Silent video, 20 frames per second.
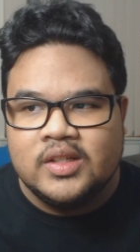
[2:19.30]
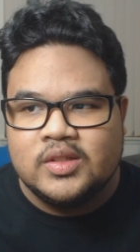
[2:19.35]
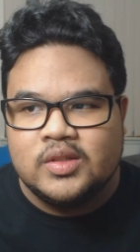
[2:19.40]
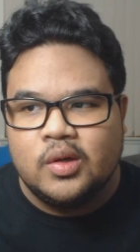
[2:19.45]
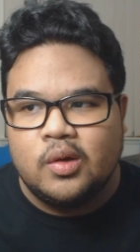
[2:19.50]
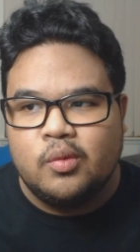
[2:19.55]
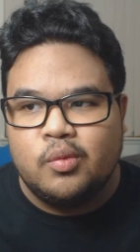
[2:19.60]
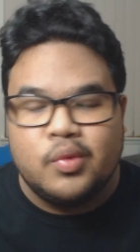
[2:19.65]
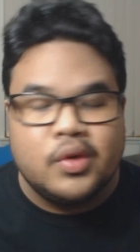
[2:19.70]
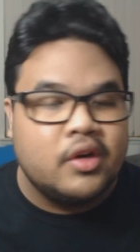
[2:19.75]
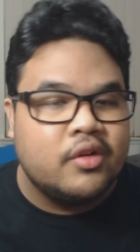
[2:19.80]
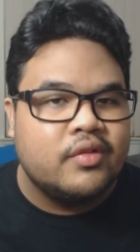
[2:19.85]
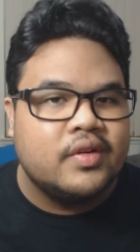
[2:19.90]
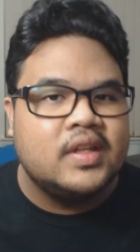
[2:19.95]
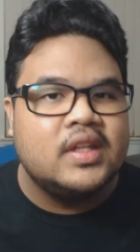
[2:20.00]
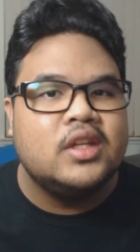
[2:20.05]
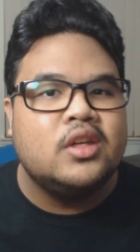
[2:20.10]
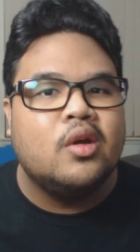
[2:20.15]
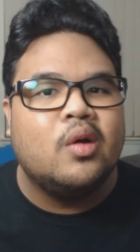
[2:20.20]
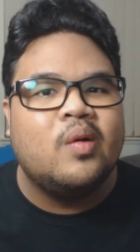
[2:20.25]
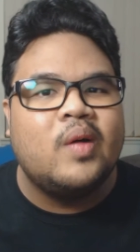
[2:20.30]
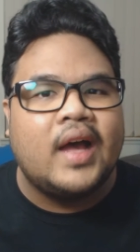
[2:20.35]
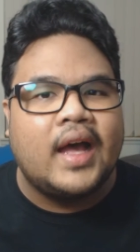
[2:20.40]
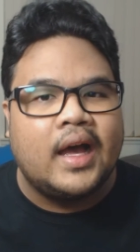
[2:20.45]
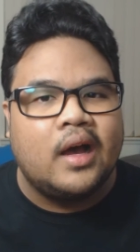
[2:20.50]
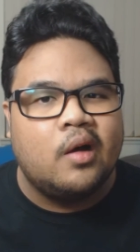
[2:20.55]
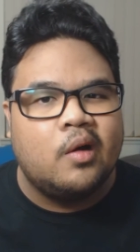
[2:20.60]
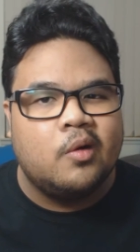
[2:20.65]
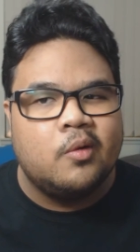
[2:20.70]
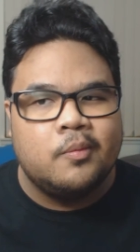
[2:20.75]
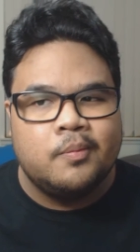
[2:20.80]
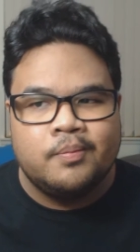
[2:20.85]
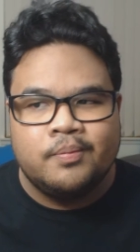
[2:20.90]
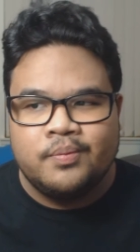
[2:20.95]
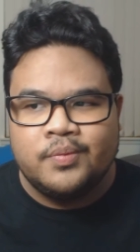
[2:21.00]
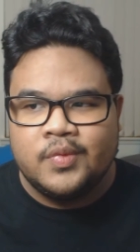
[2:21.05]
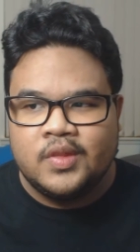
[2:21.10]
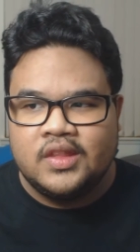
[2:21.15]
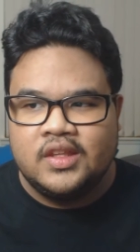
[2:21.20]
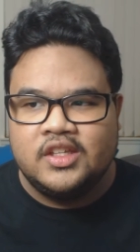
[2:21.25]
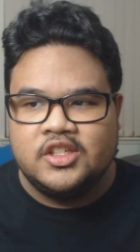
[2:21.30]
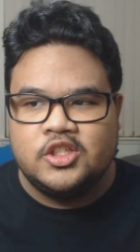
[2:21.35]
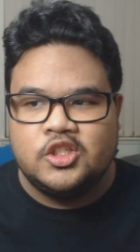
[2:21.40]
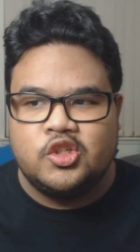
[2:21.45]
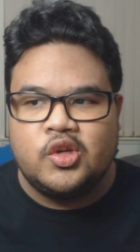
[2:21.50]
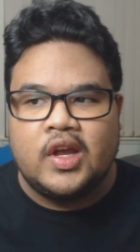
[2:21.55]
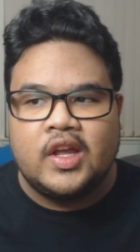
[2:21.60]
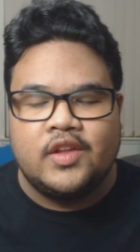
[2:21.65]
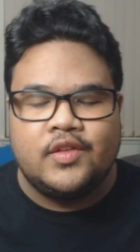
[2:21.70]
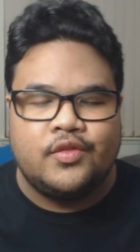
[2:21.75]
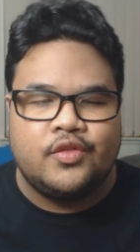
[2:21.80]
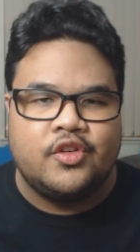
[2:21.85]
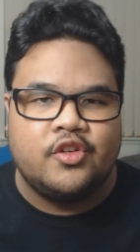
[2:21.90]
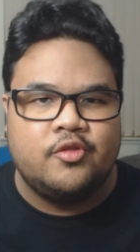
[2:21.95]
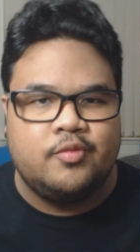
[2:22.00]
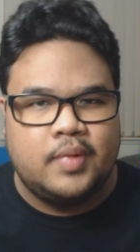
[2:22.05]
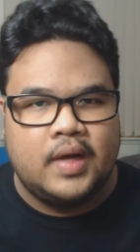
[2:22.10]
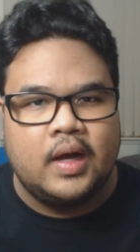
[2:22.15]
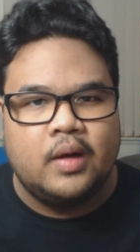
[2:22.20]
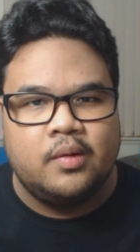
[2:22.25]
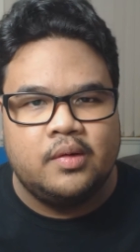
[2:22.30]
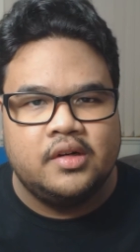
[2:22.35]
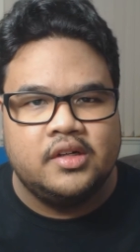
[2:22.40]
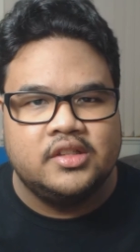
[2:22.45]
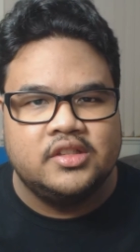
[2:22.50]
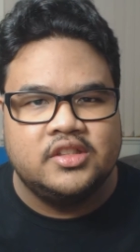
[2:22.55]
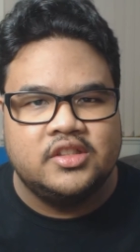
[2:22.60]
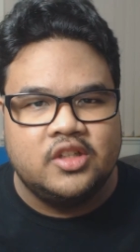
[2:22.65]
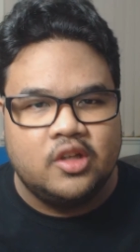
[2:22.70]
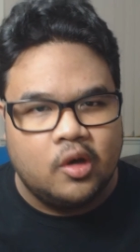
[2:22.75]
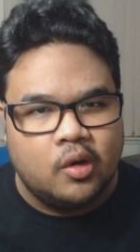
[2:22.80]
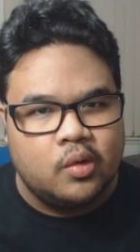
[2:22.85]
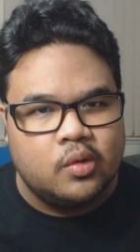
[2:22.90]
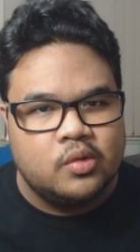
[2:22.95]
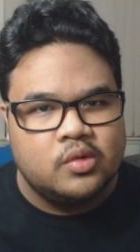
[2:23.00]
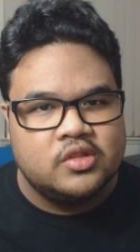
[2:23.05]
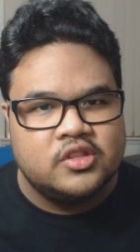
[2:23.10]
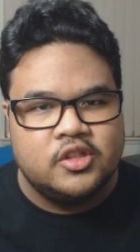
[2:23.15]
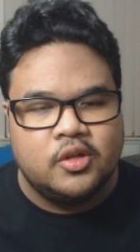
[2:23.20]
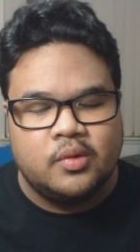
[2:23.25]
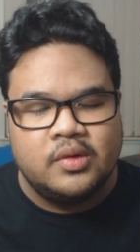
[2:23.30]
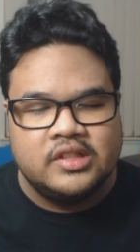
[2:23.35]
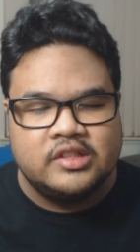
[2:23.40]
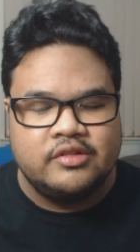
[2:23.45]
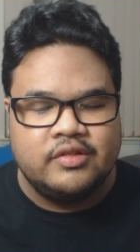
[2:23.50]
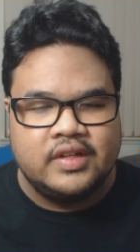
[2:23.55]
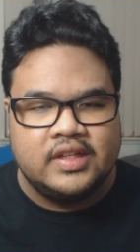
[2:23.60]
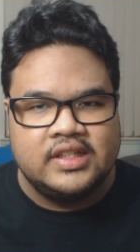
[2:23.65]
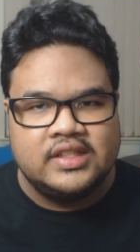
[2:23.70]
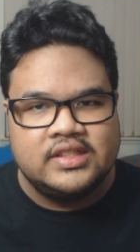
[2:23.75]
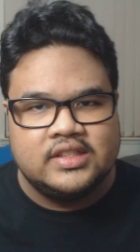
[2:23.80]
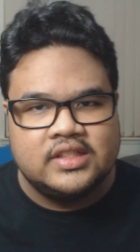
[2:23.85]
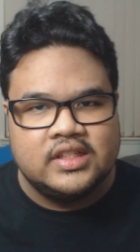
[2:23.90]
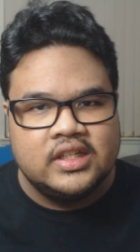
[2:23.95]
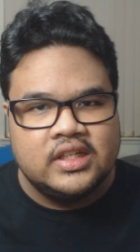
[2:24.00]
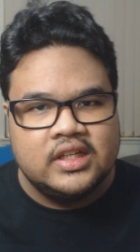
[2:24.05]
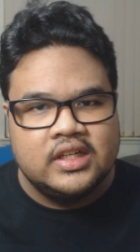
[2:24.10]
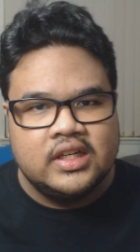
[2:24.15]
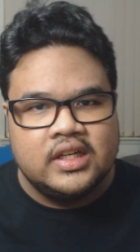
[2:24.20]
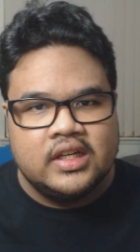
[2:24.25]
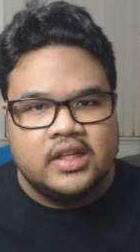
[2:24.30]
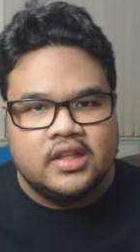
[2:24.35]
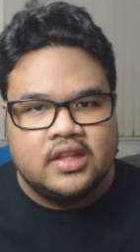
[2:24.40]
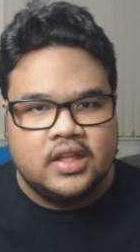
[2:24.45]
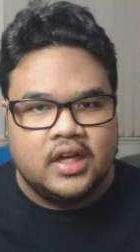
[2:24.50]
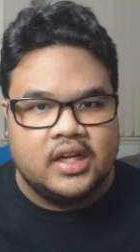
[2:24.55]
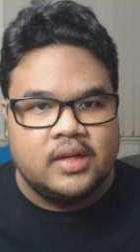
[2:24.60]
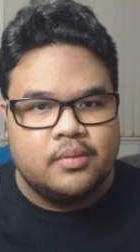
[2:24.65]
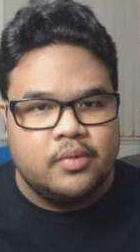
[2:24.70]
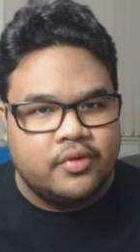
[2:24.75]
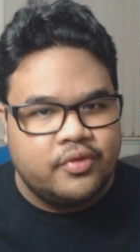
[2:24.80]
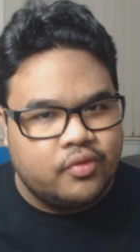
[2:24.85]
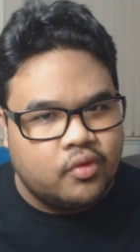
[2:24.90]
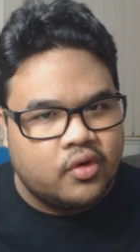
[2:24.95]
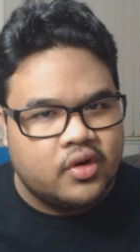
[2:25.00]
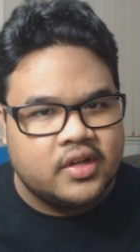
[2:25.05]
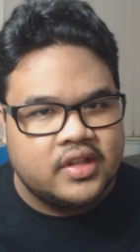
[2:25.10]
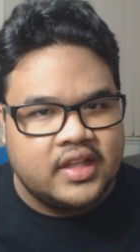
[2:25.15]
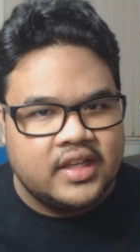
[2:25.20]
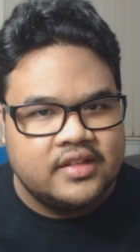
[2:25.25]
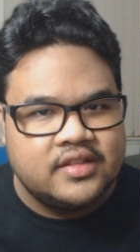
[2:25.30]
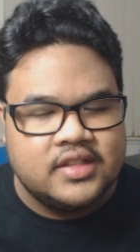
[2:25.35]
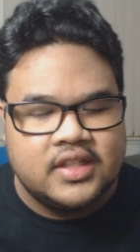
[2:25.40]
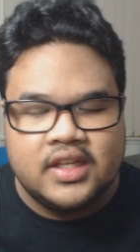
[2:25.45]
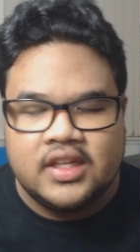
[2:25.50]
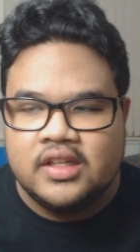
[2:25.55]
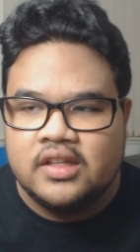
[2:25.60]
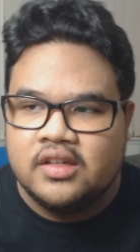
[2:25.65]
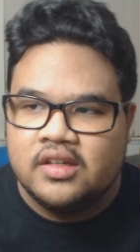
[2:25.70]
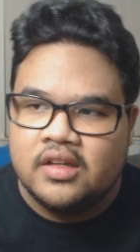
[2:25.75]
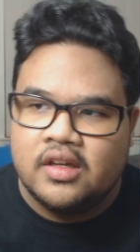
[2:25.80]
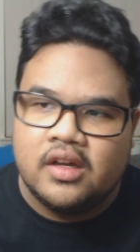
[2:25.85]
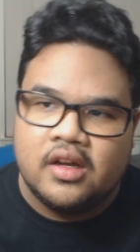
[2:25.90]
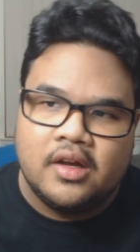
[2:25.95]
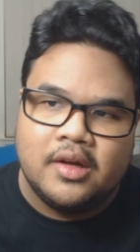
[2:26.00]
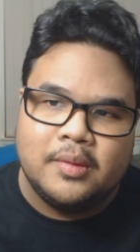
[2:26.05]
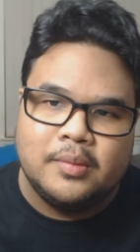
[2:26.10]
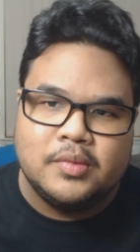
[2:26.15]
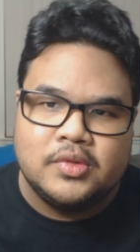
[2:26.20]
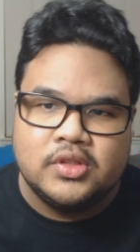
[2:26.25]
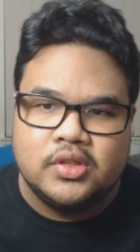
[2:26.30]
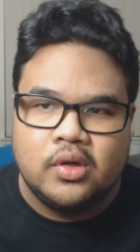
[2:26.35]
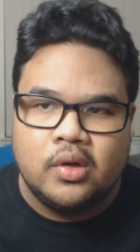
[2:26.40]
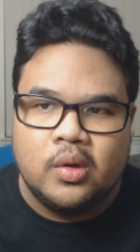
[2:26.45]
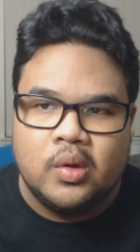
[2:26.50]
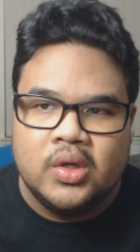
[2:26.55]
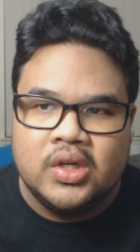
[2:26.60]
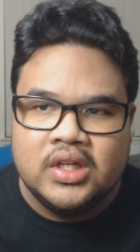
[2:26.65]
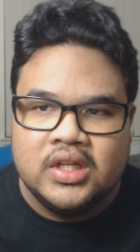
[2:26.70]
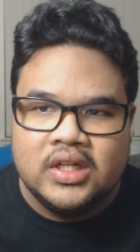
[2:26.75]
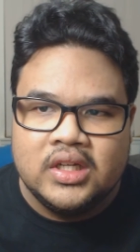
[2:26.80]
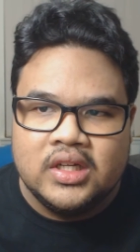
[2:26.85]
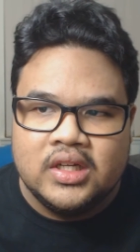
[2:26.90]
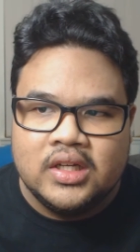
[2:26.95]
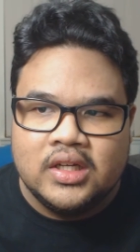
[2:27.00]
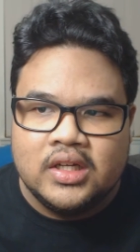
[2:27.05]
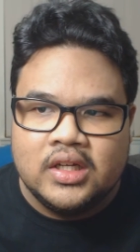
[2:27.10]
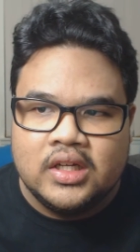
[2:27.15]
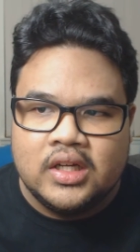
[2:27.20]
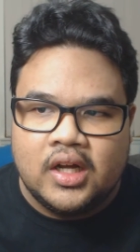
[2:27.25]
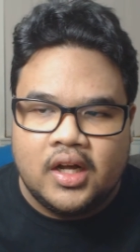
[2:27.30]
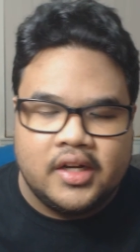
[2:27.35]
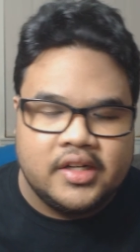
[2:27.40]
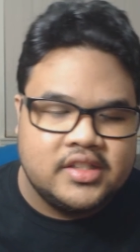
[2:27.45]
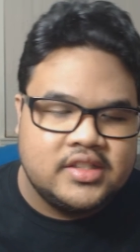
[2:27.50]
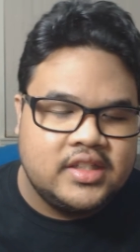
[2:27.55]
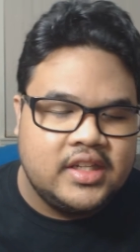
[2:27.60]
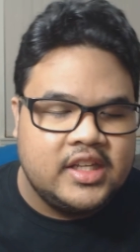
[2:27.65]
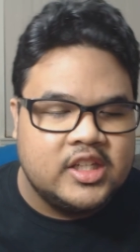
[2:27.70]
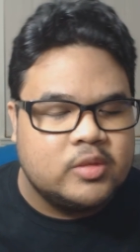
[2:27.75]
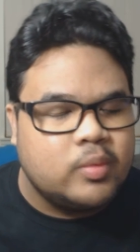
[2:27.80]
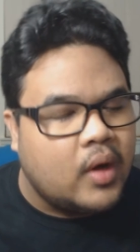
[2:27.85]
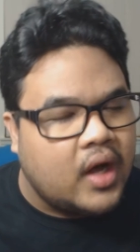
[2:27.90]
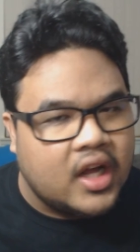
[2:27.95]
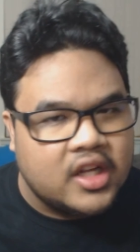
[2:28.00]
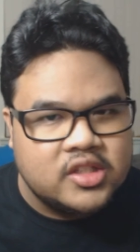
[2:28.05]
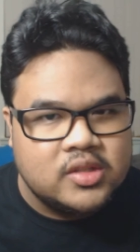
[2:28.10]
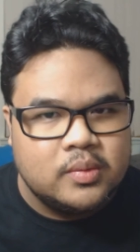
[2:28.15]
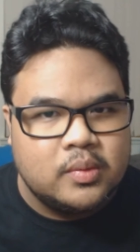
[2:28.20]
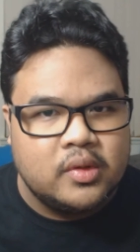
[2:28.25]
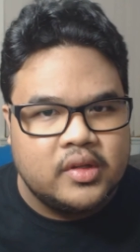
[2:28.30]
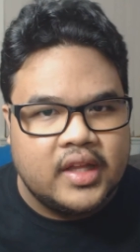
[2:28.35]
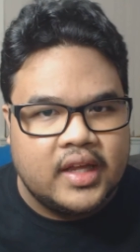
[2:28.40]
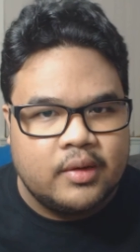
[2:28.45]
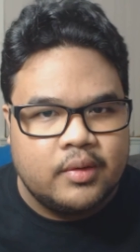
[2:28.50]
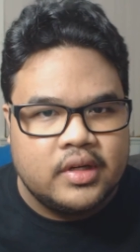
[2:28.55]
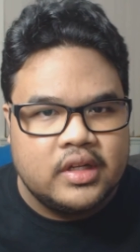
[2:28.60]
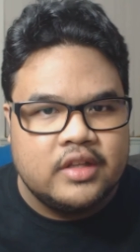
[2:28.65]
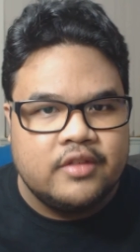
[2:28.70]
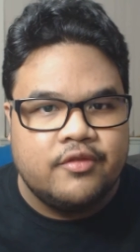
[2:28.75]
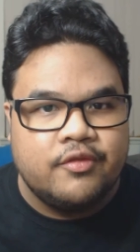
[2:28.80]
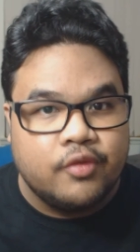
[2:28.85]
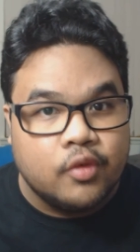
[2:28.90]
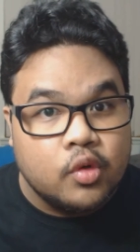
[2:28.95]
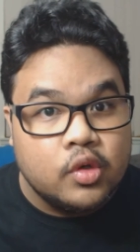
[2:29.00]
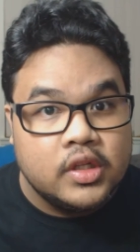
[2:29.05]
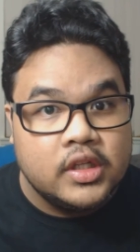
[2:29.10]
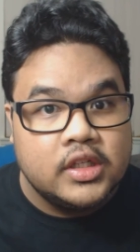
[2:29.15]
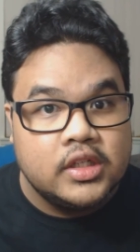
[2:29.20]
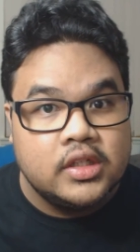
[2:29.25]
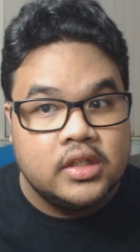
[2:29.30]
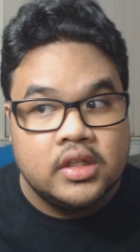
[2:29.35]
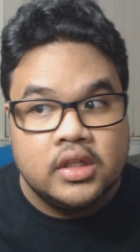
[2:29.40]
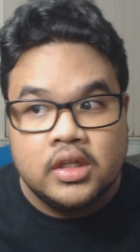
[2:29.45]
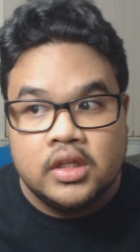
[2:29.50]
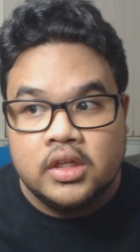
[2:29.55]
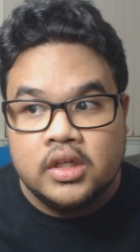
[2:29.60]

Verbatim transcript: So we don't really know how this transfer of powers goes. No one's really done it before. They said um, so. Honestly, it's possible that when he fully,